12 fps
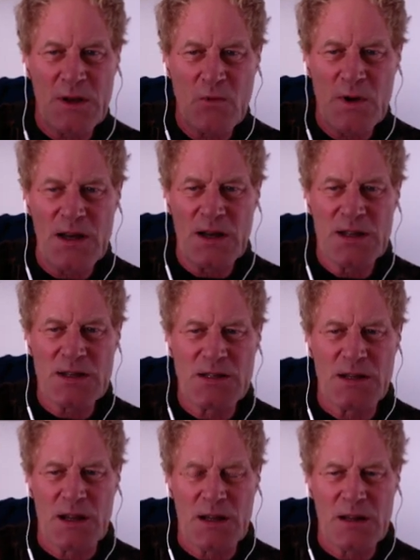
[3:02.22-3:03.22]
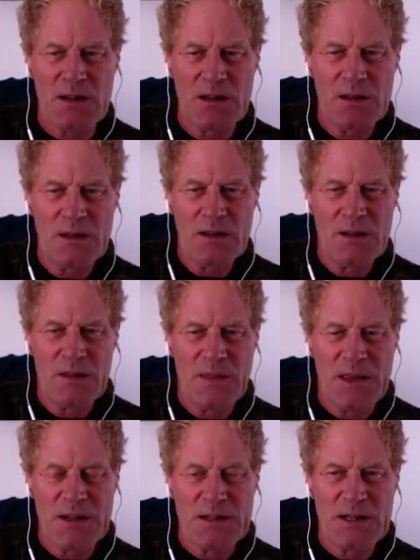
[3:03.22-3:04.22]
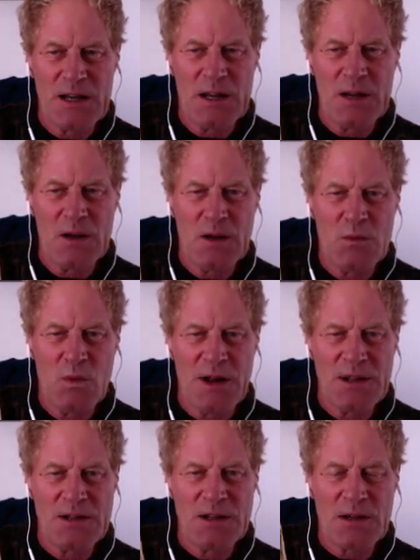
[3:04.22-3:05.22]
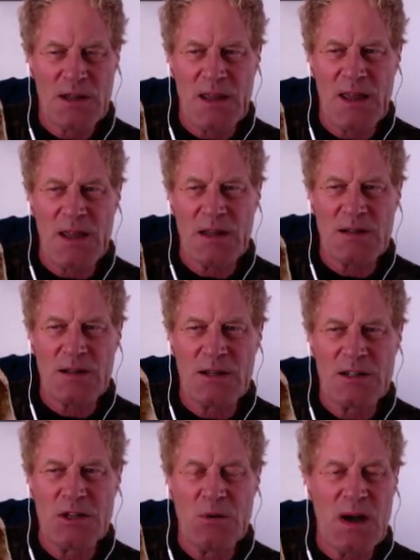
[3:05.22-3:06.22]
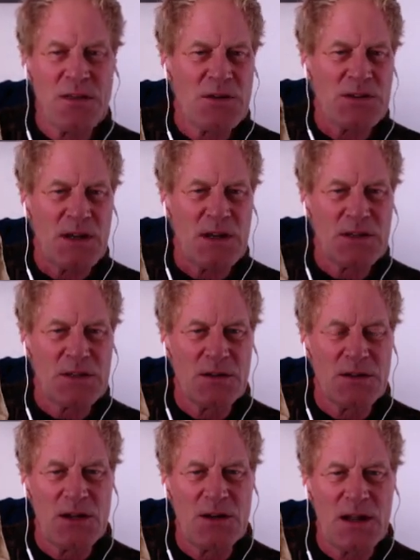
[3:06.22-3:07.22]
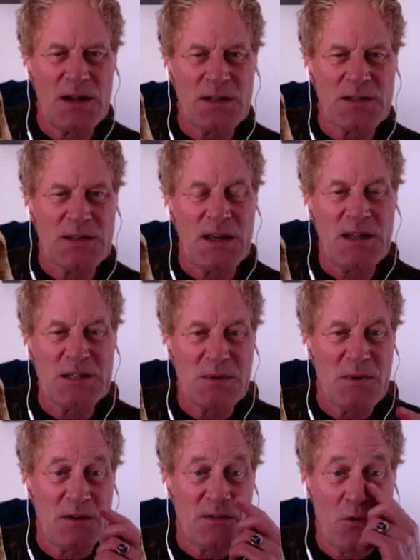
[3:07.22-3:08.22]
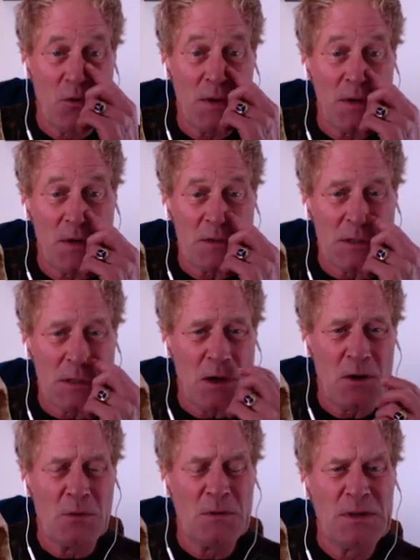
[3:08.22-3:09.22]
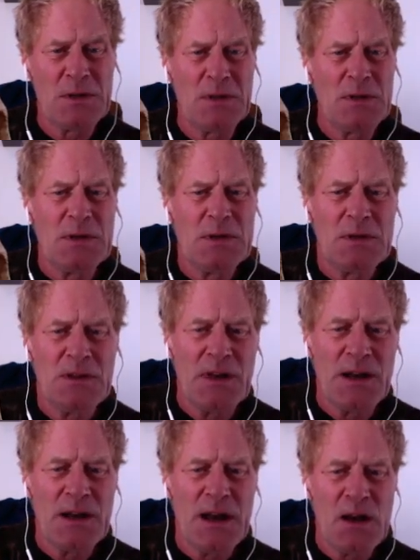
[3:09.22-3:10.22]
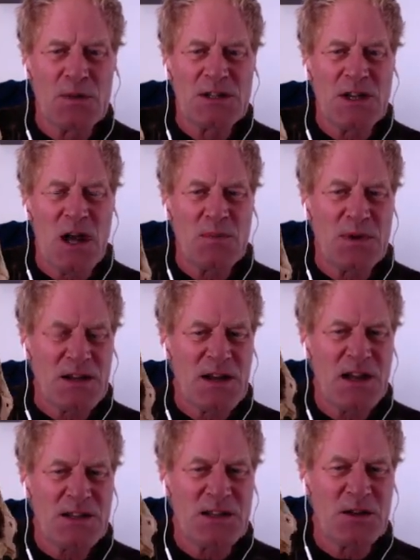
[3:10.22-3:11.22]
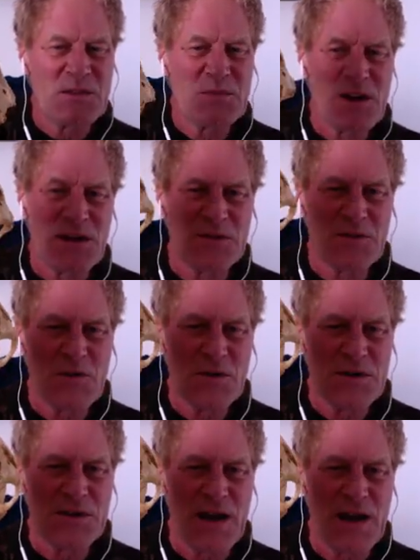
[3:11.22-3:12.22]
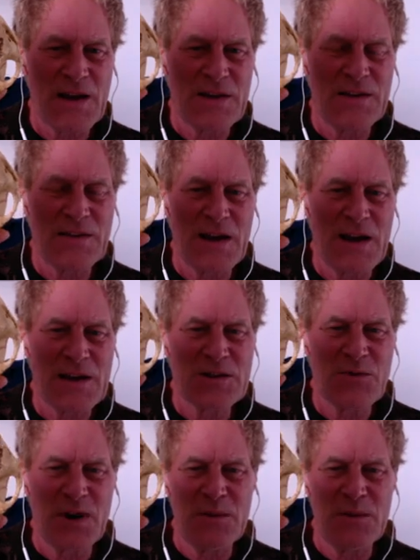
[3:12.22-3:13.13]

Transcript: realistic that when I took it and two others into the United States about 4 years ago, then I was stopped at customs because, of course, they x-rayed